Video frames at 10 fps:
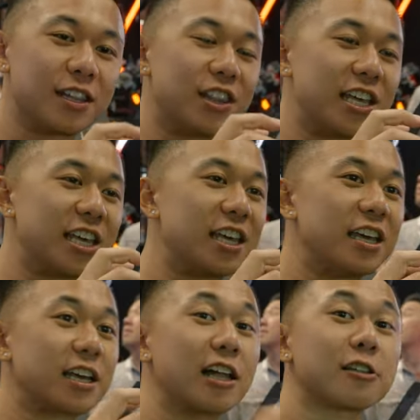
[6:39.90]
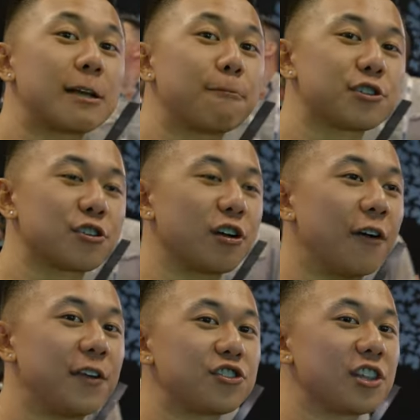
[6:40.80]
the color temperature
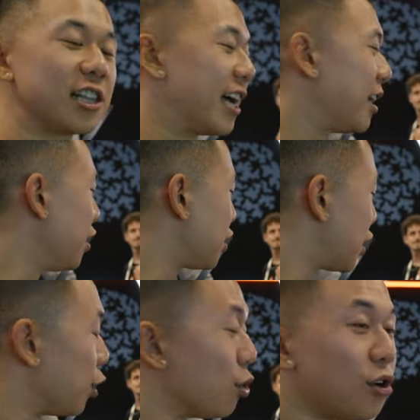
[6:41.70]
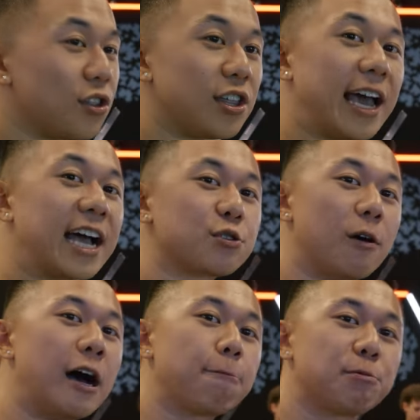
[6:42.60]
of each of the light to the
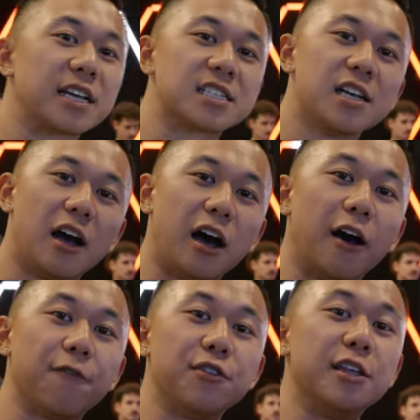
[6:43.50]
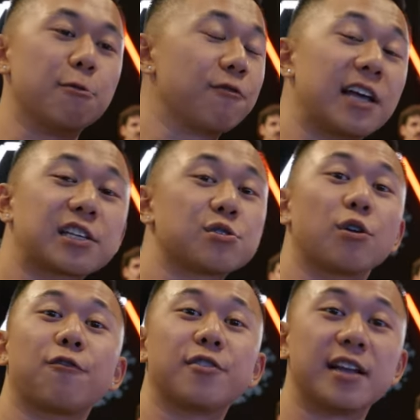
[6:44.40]
actual optics of the reflectors
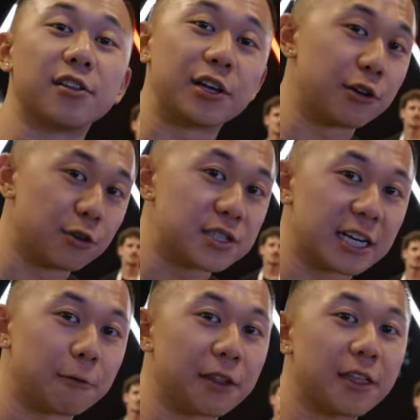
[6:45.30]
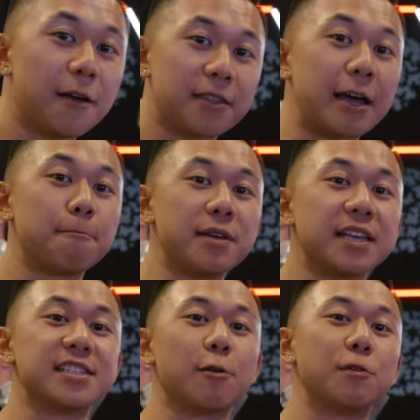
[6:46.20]
or Fresnel that you're using it with. That
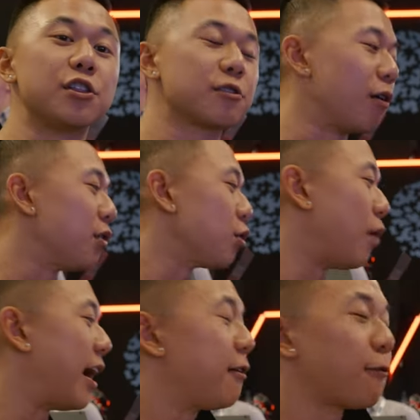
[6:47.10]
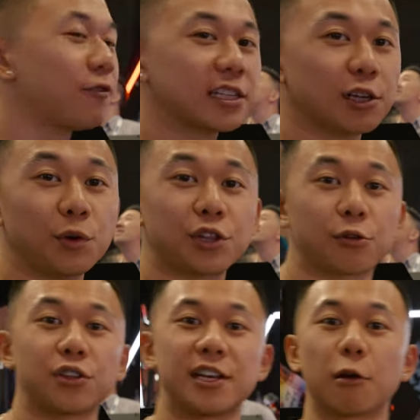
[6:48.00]
means that when you throw in the wide reflector, when you
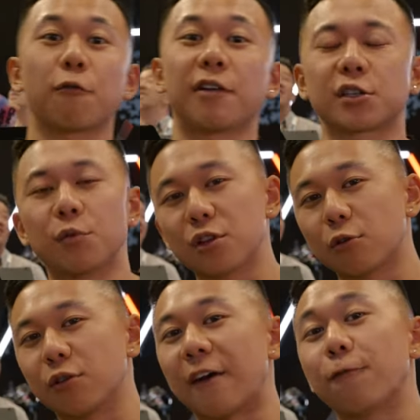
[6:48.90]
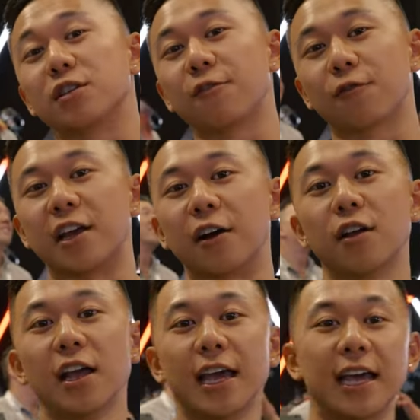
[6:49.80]
throw in the narrow reflector, when you throw in the F14
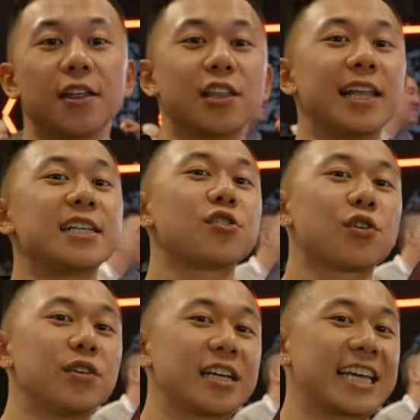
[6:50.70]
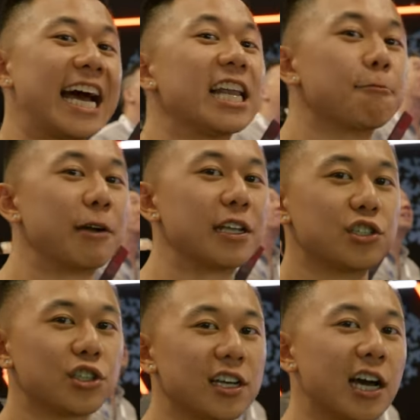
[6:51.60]
Fresnel, the lens is going to calibrate
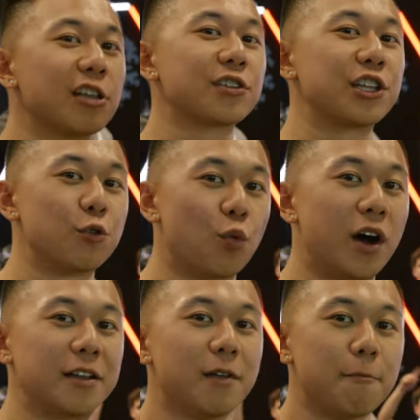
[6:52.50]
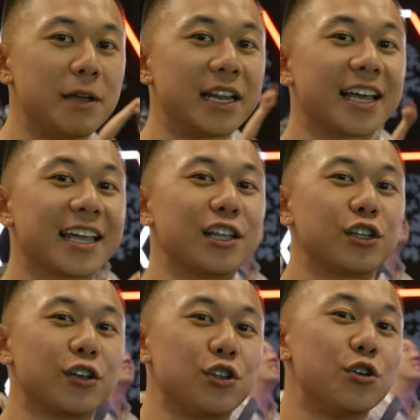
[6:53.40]
to the color that you want, meaning it can
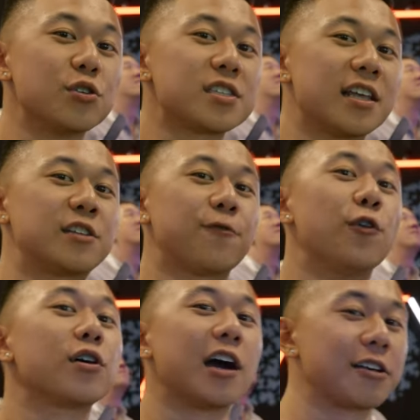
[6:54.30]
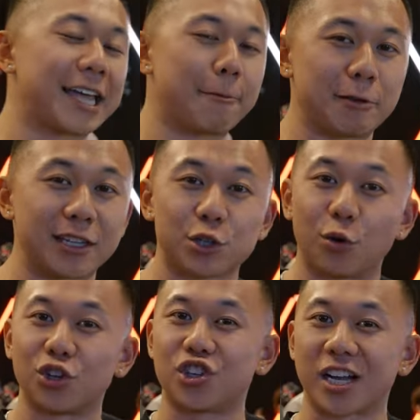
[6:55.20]
use its full color capability
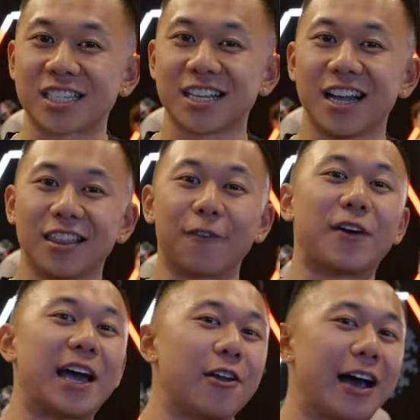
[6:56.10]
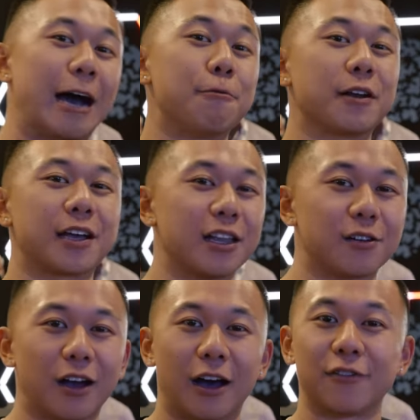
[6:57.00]
to adjust the final output
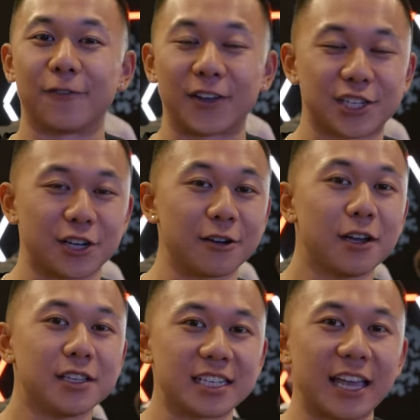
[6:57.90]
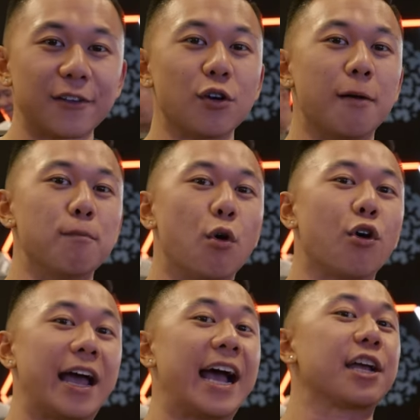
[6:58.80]
color of the fixture to get you a
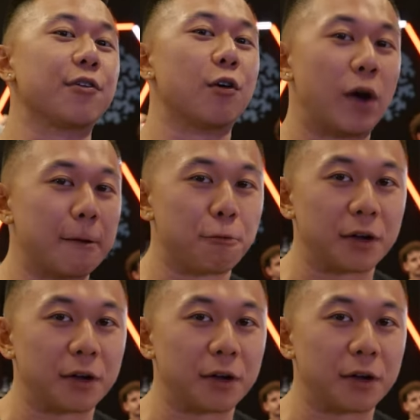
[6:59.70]
more accurate white